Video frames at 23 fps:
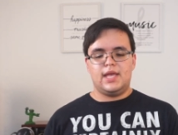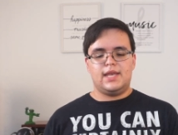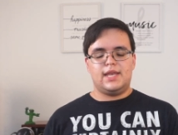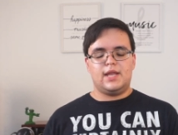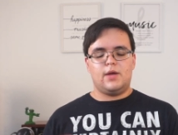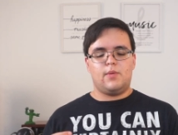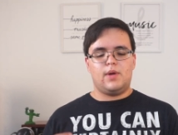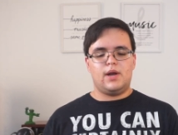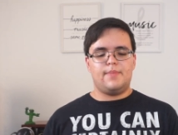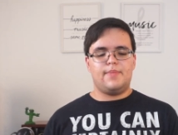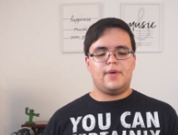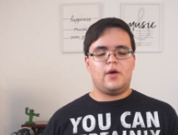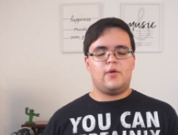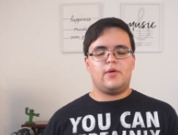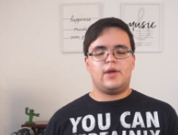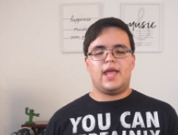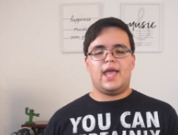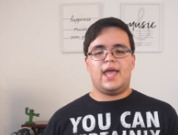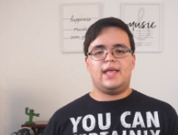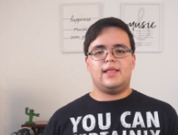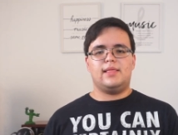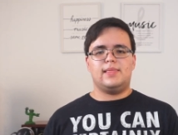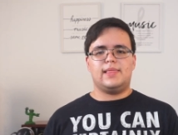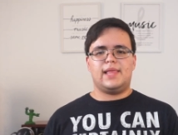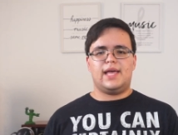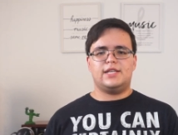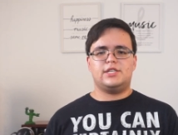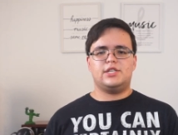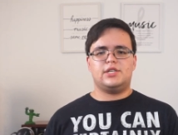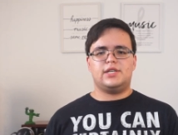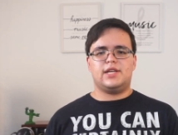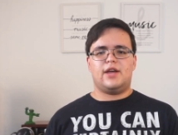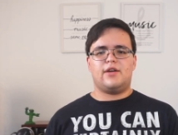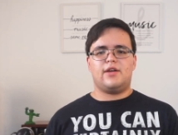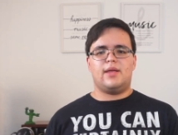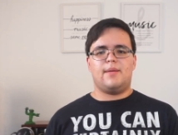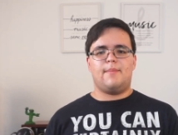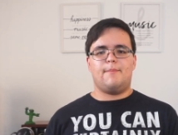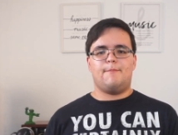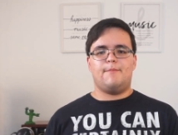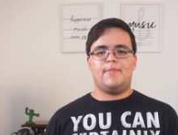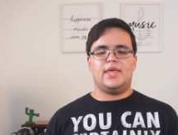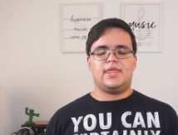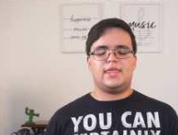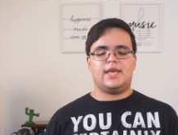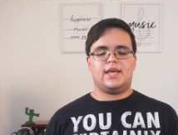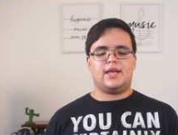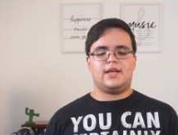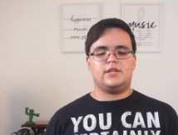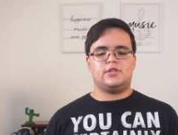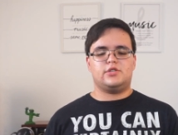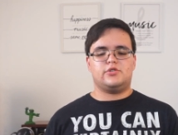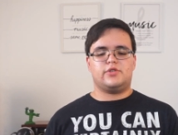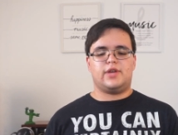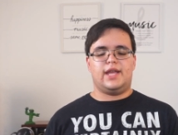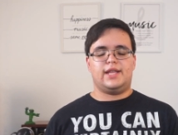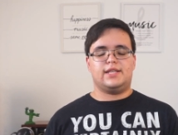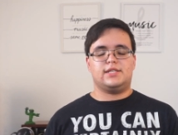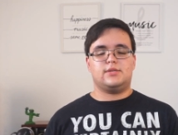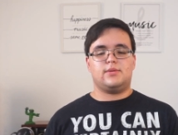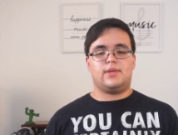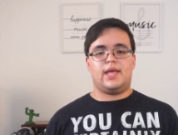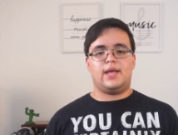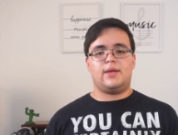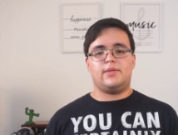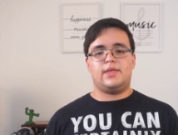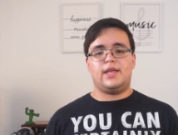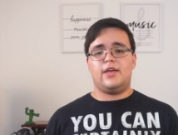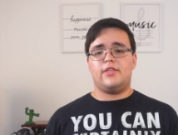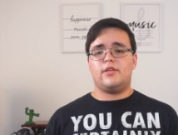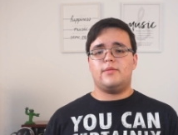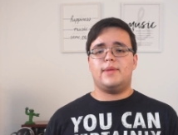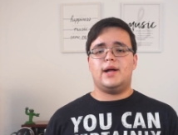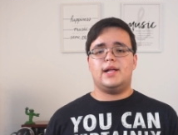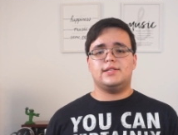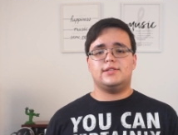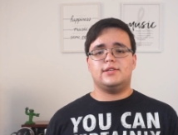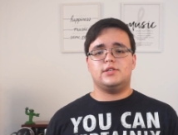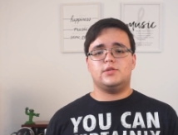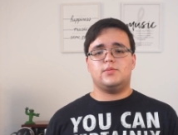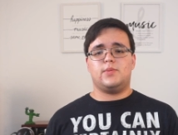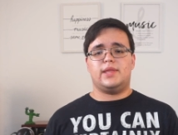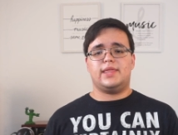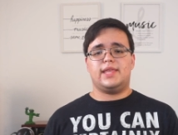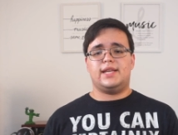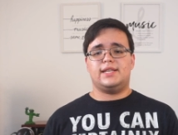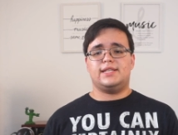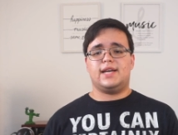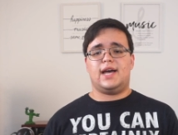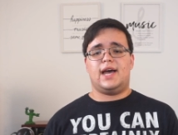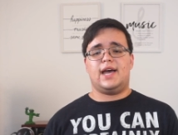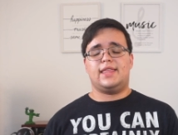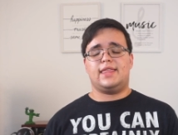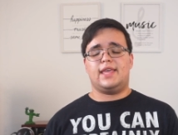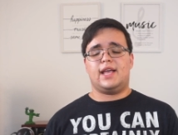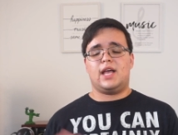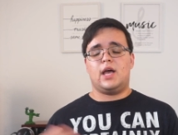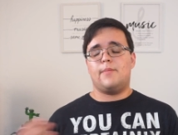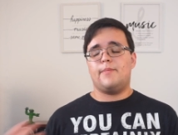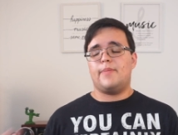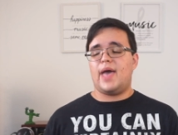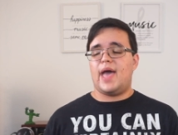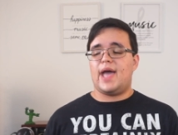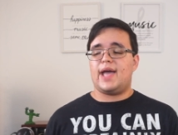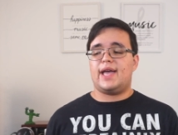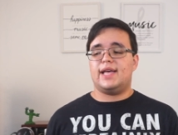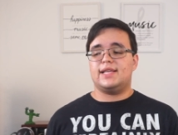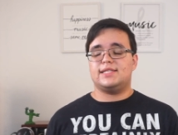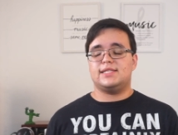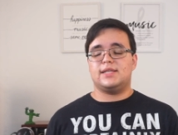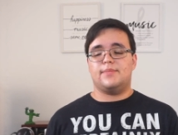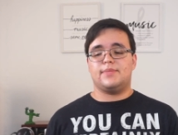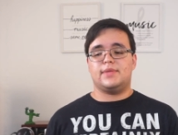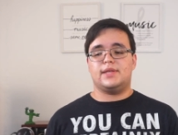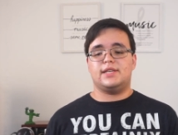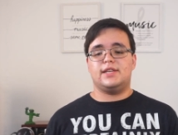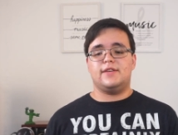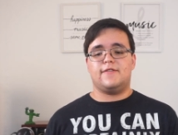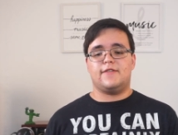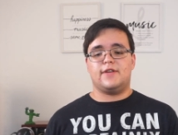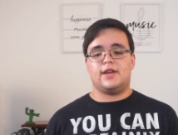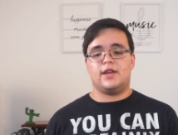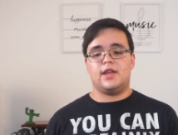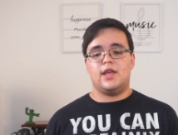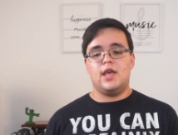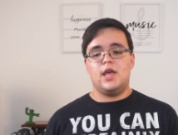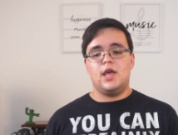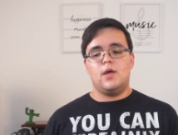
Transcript: Now, what about a legendary mythic trait? So, like the other monsters, when they die, they come back as something different.